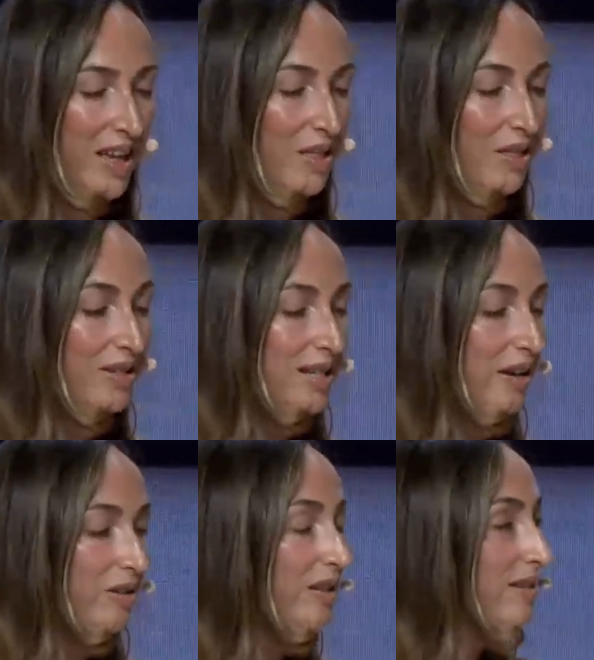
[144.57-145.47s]
The
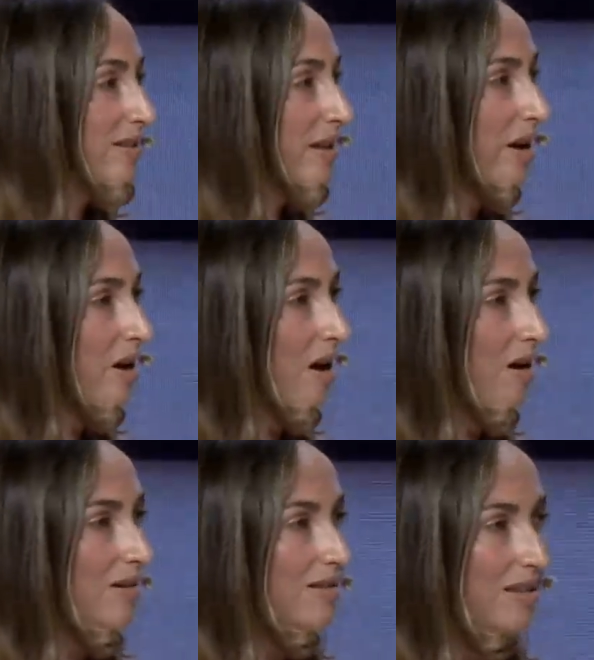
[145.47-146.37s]
title is
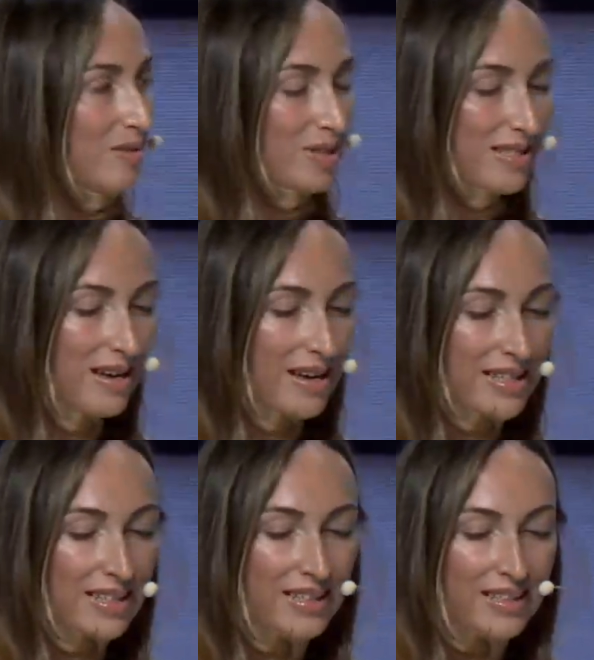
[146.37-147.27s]
Nighthawks, as was said.
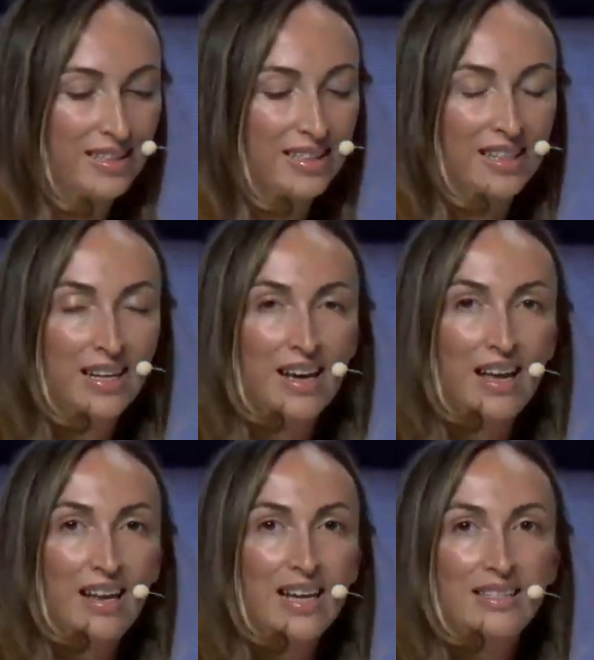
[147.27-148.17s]

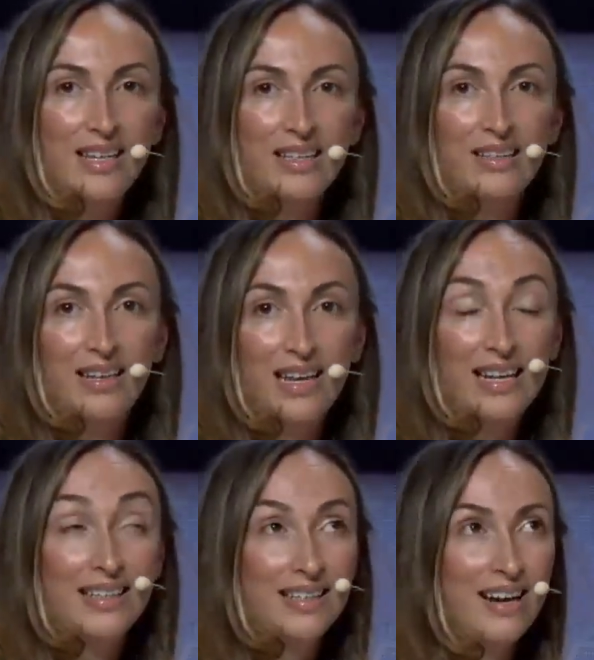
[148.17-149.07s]
Late
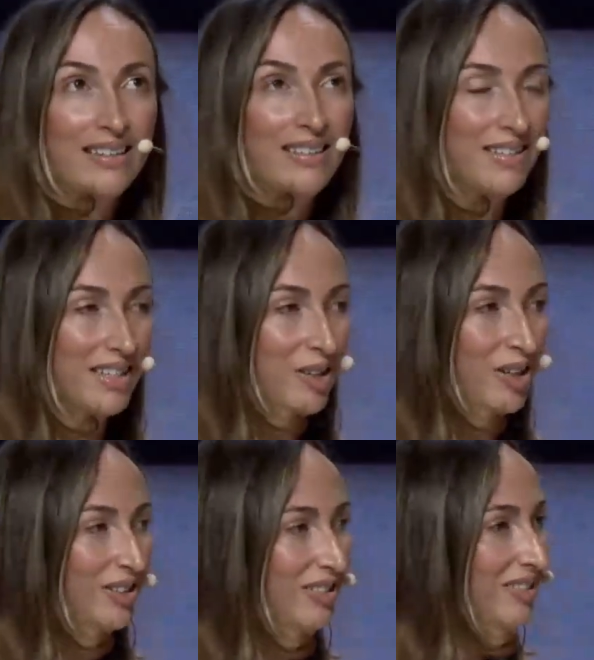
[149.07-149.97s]
night
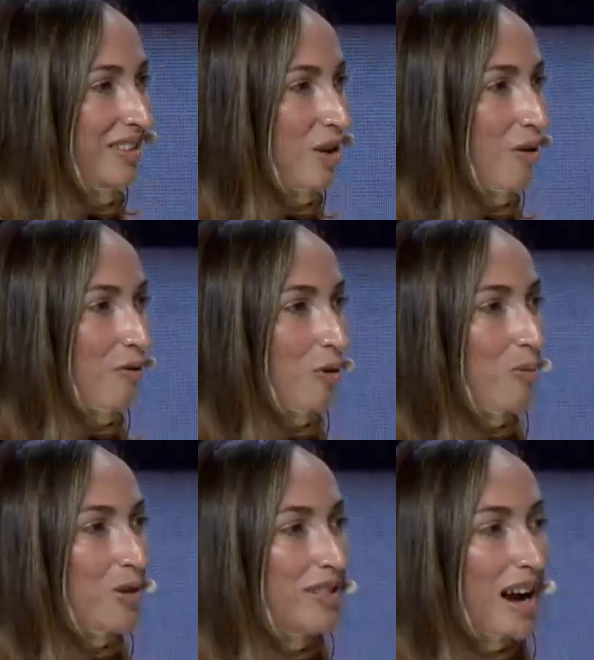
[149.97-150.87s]
dinner, 4
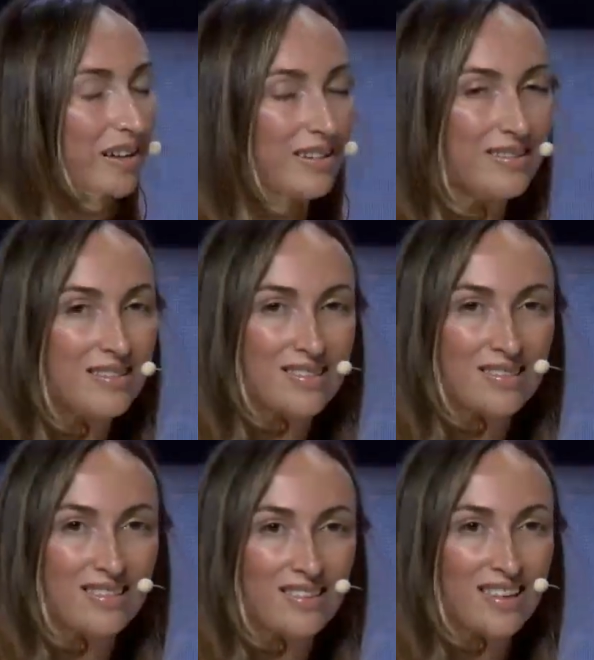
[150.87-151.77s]

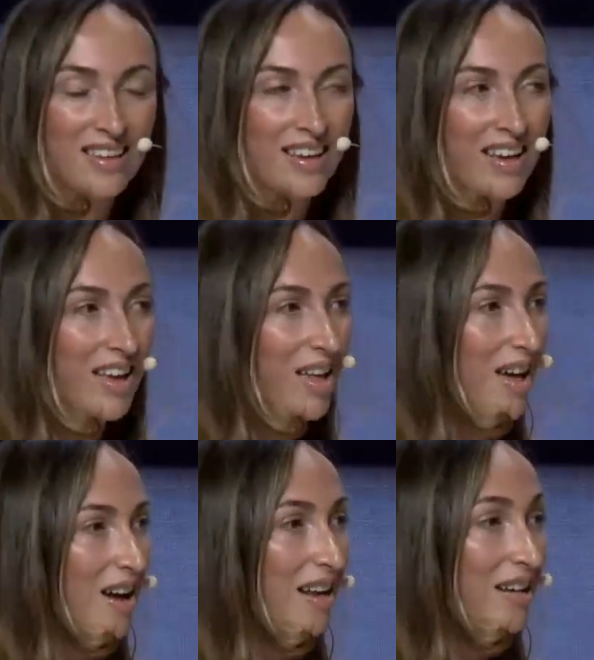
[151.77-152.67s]
protagonists,
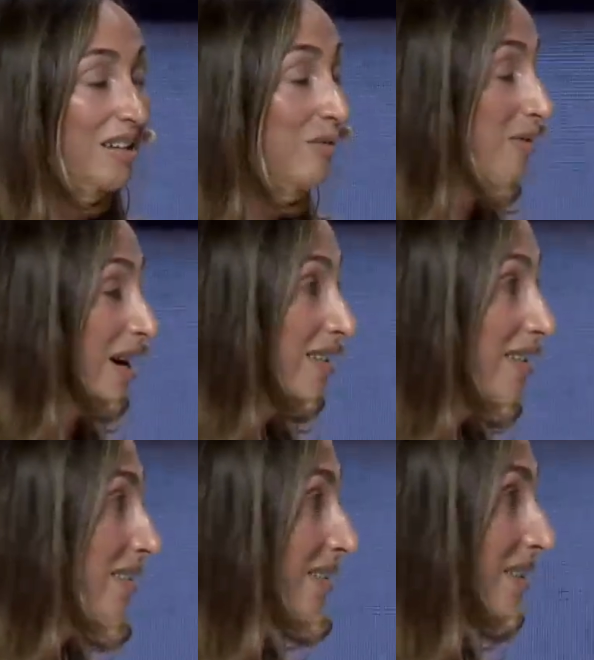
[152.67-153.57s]
a lady in red,
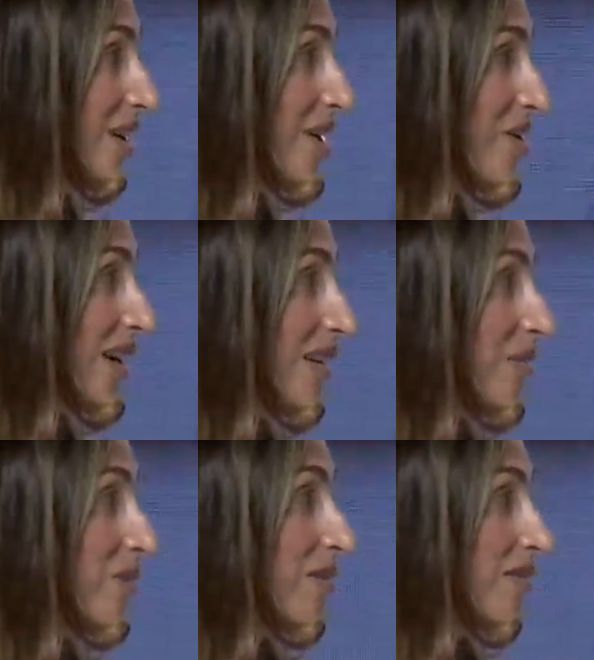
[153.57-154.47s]
a
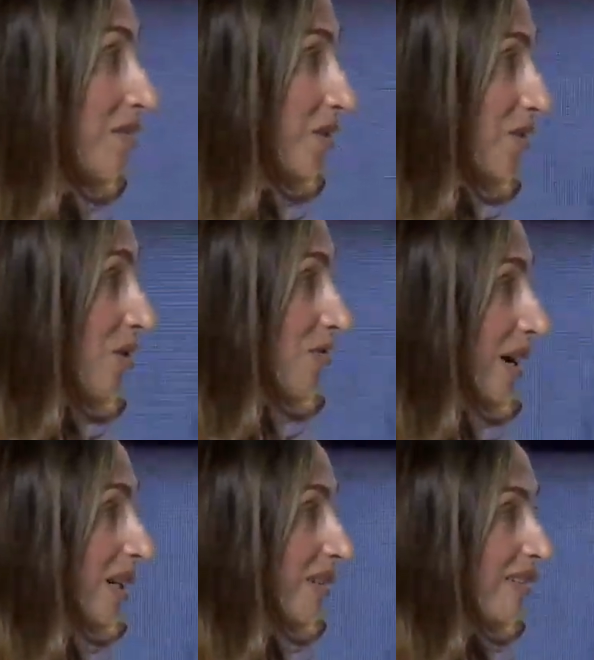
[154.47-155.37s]
gentleman to her
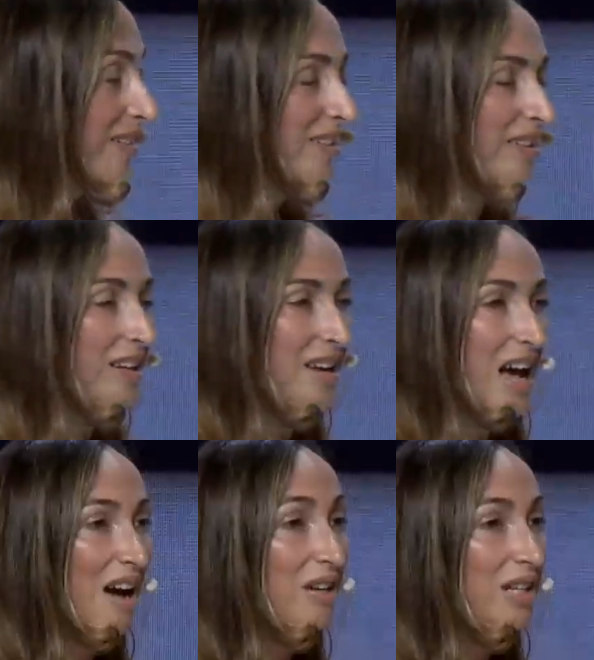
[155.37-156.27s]
right,
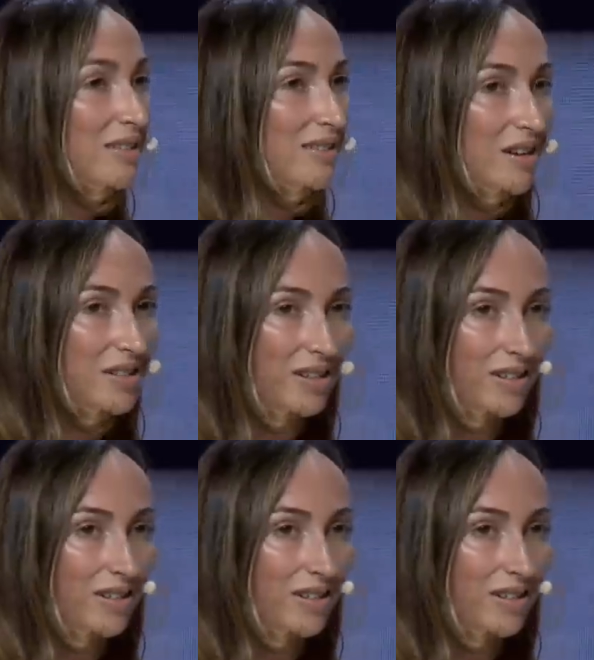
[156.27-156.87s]
having a discussion.